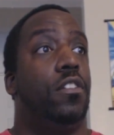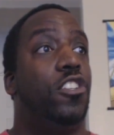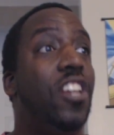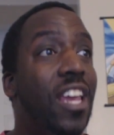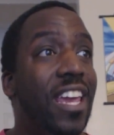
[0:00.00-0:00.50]

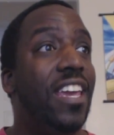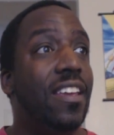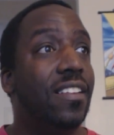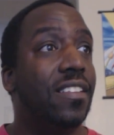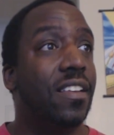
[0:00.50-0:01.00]

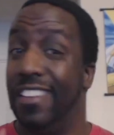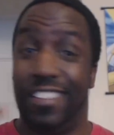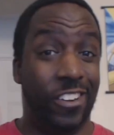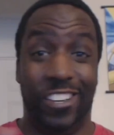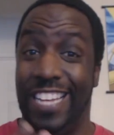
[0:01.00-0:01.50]
Jeez.
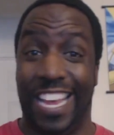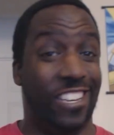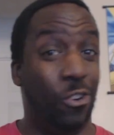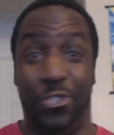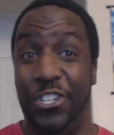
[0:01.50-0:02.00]
This series
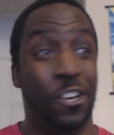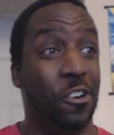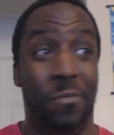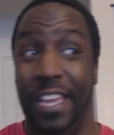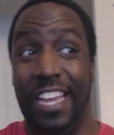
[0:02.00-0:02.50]
has no
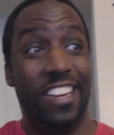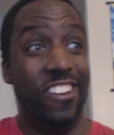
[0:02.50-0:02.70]
chill, man.